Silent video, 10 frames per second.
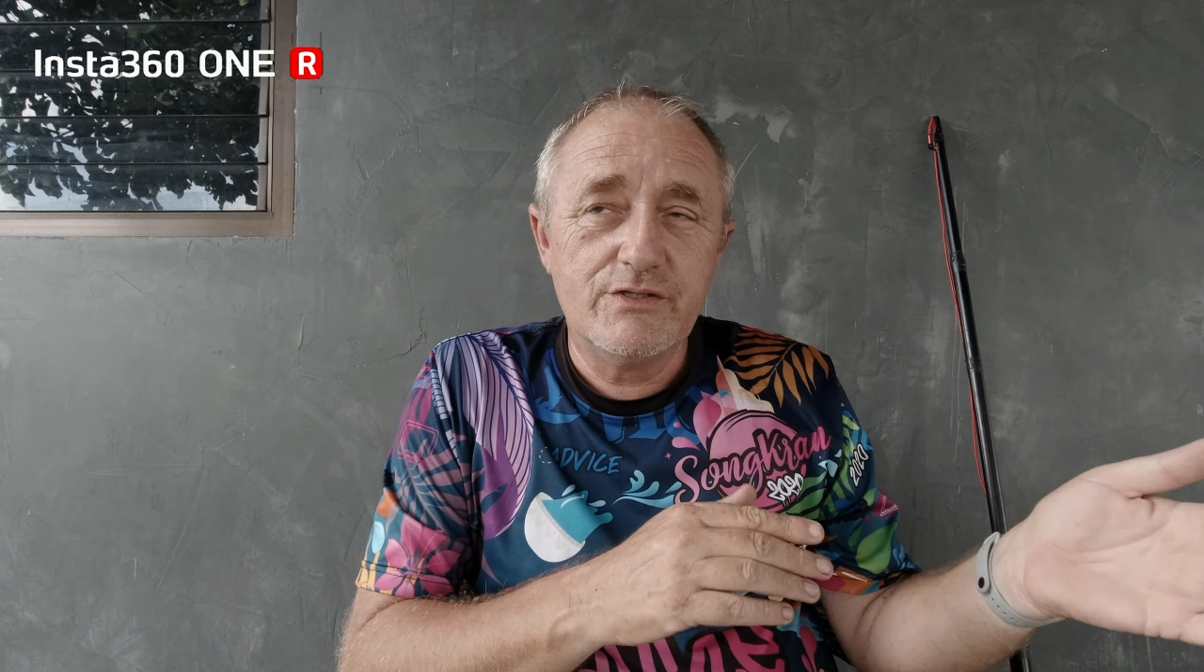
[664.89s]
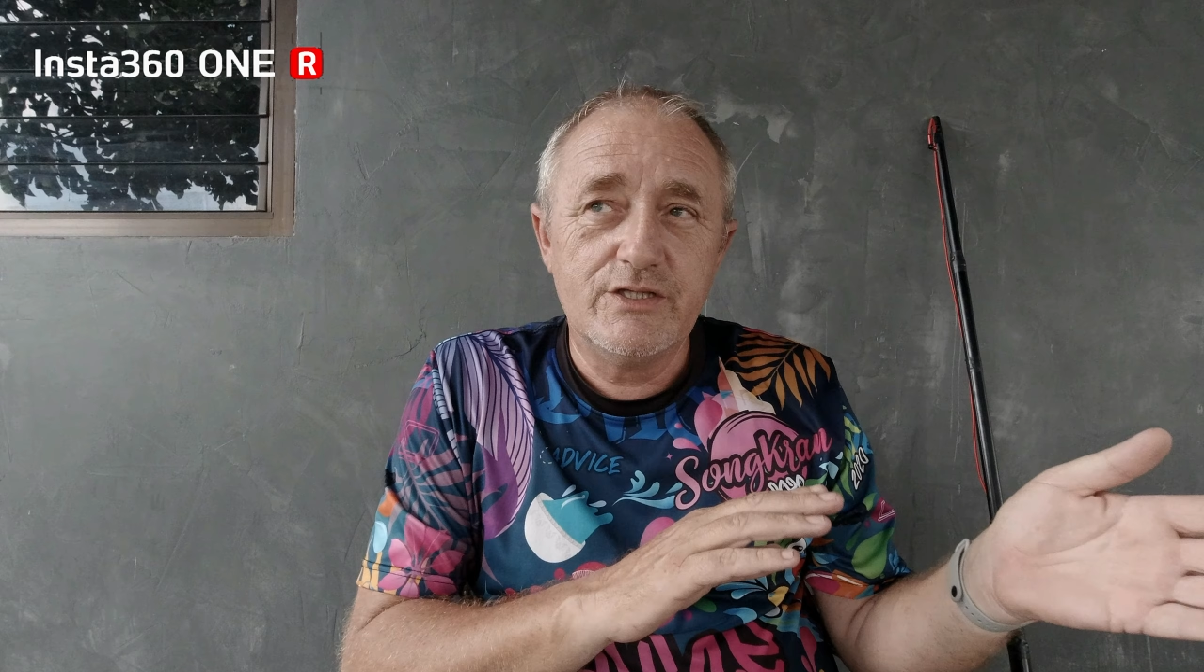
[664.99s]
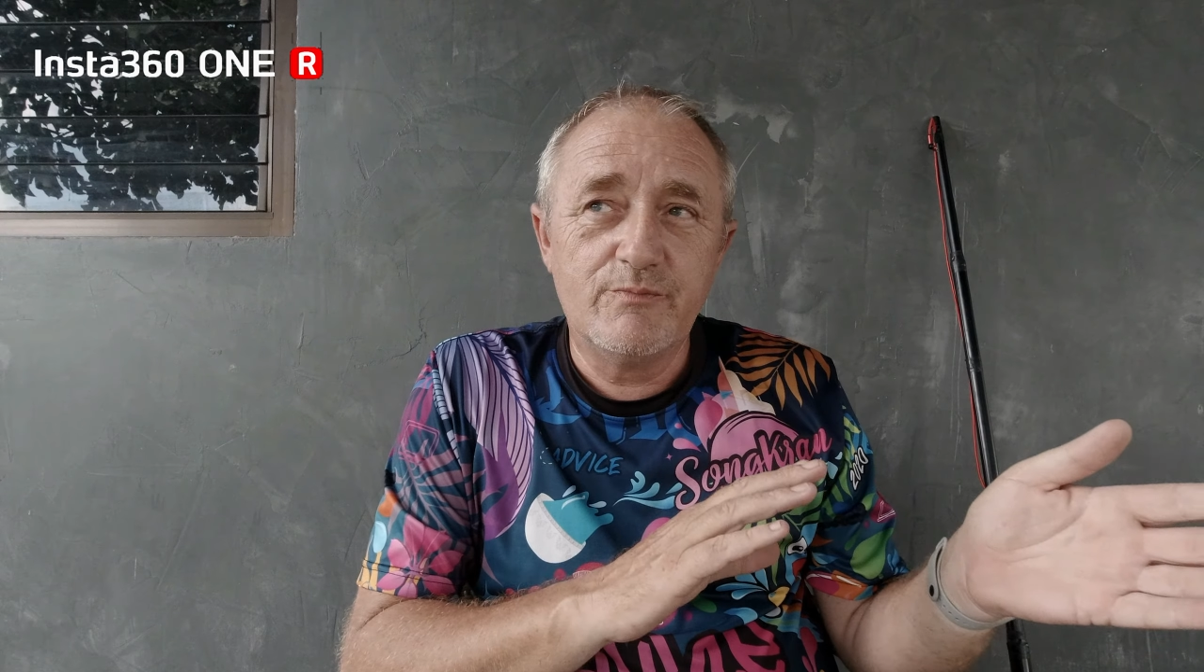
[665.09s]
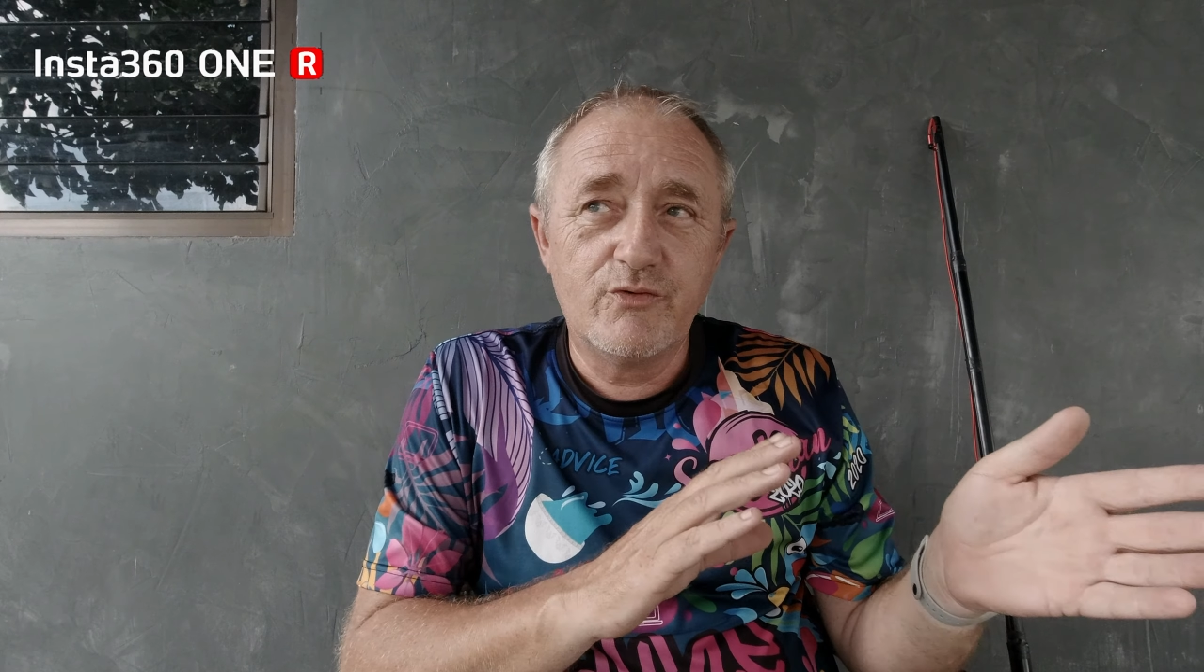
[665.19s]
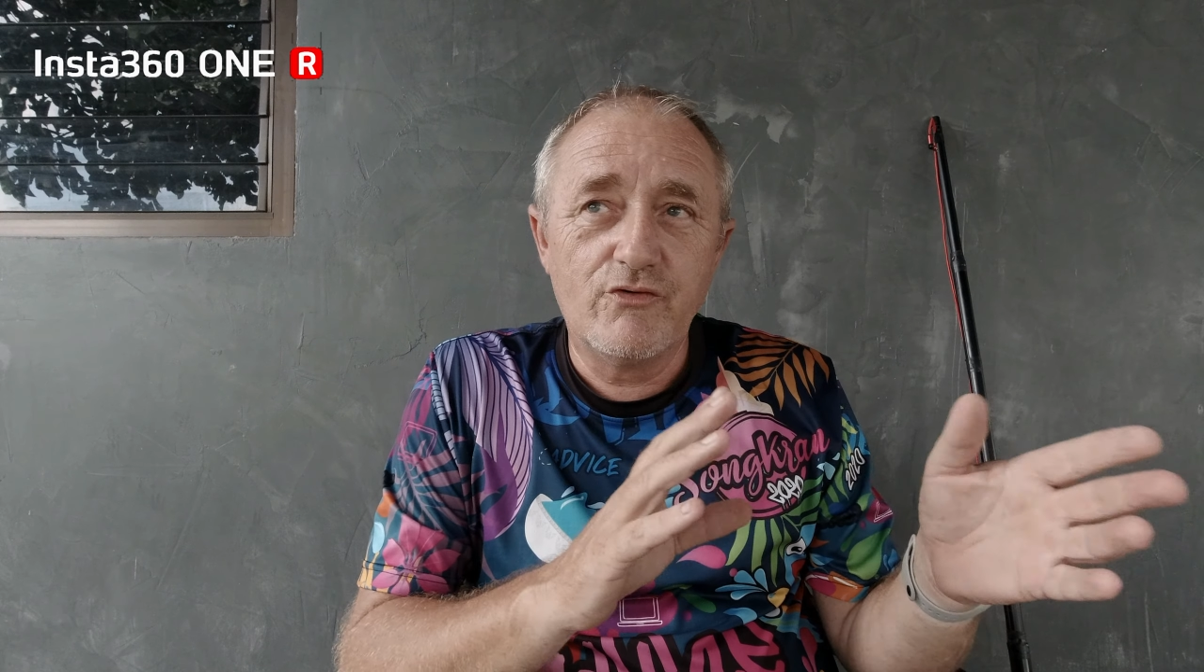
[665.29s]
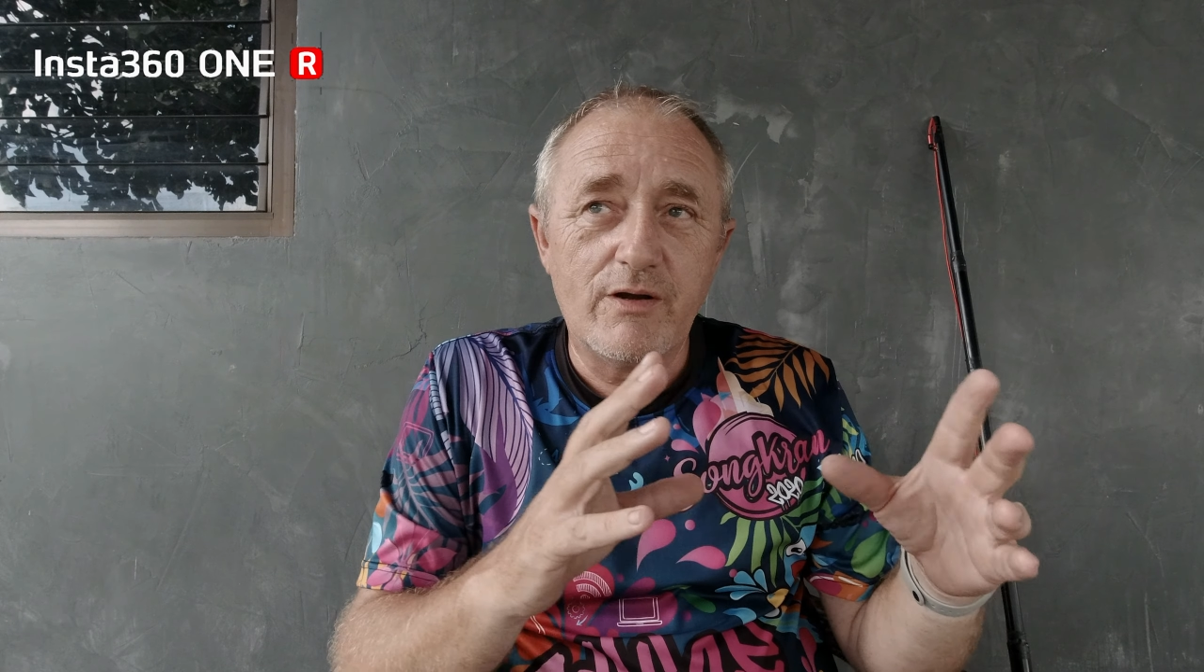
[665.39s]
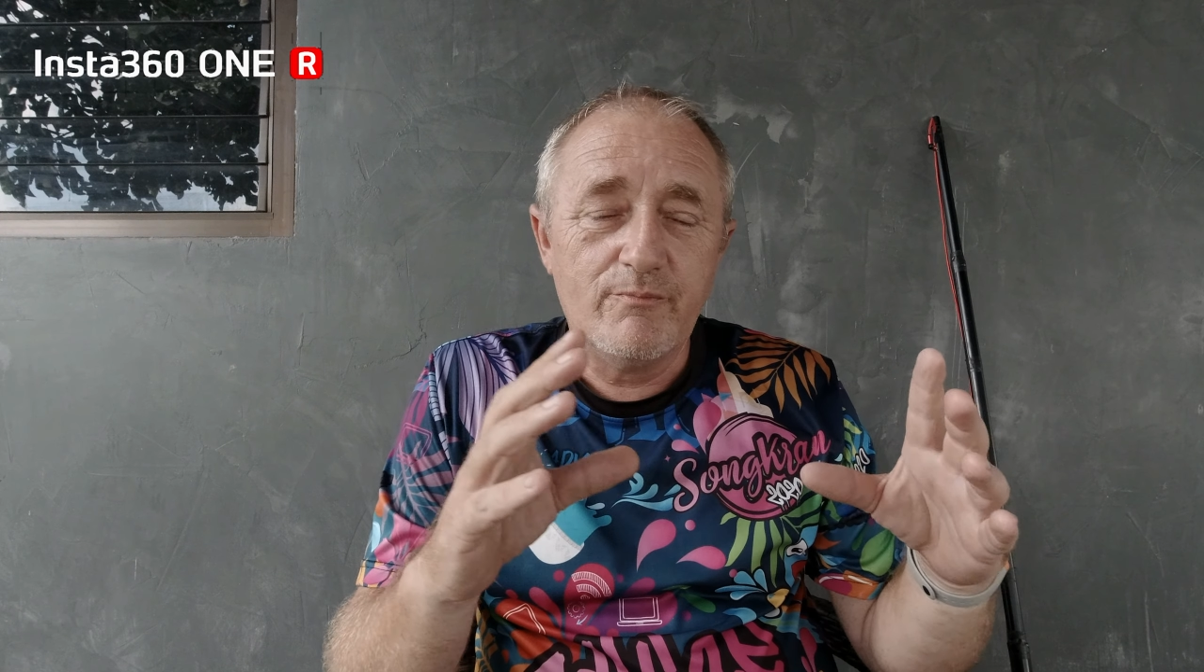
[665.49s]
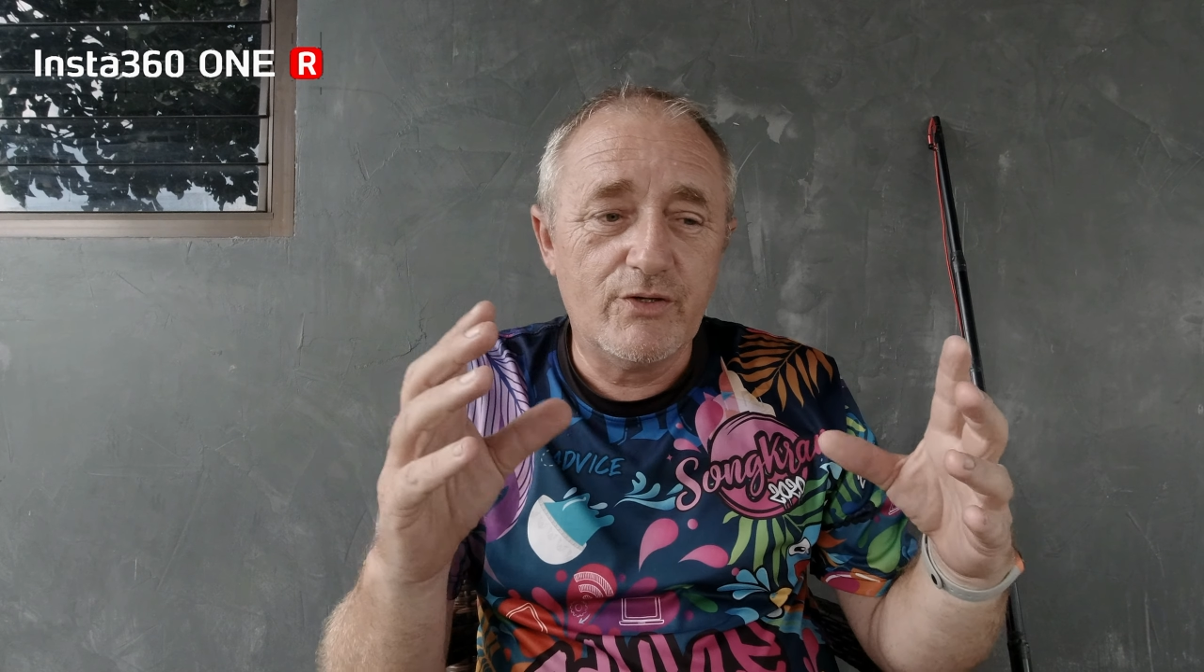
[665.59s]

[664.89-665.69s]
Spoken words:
it in the program,